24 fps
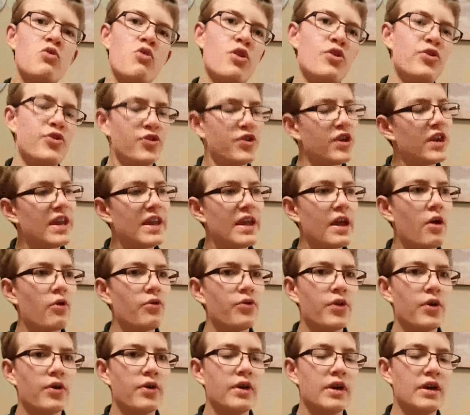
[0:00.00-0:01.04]
that's sitting
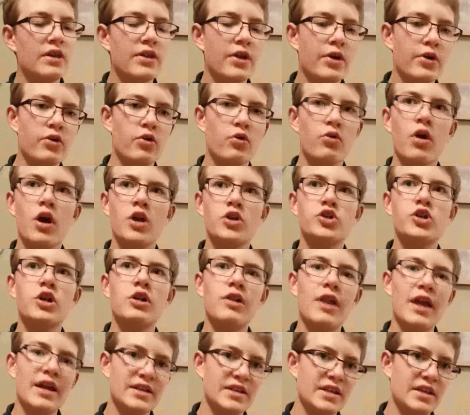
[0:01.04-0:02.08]
out there in their garage
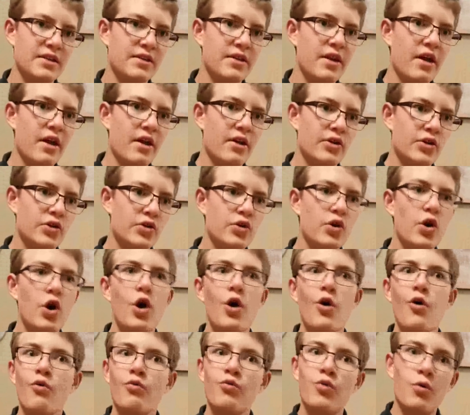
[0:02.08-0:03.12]
collecting dust.
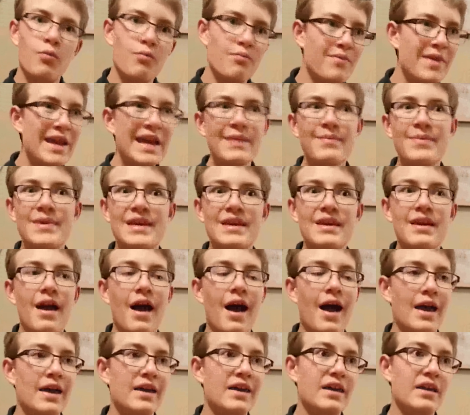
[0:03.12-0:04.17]
Well, maybe
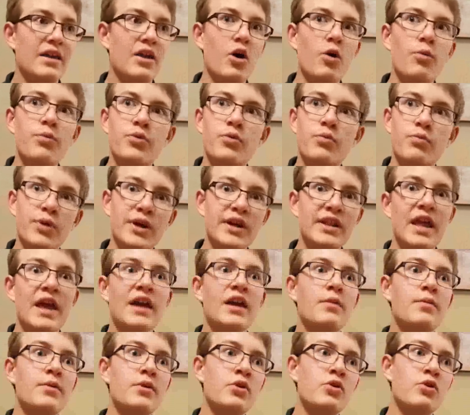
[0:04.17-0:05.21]
I can help you bring that
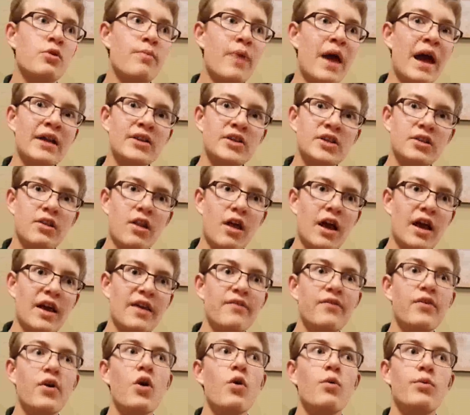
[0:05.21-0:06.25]
computer back to
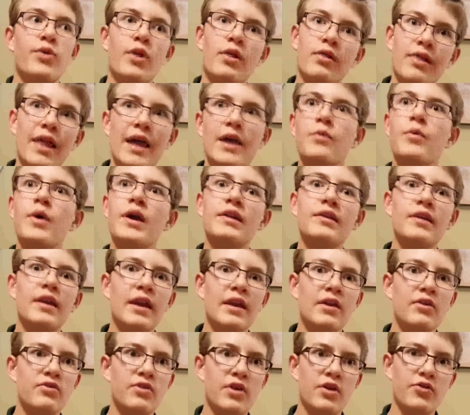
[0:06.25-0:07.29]
life with a lightweight
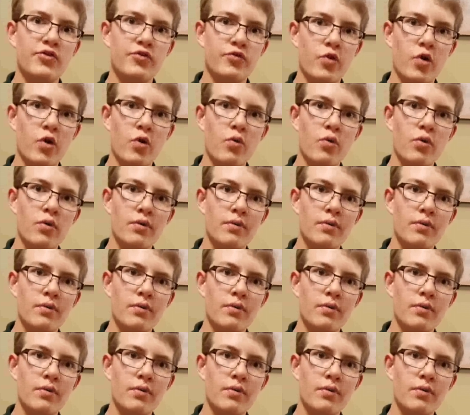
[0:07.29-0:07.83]
Linux distro.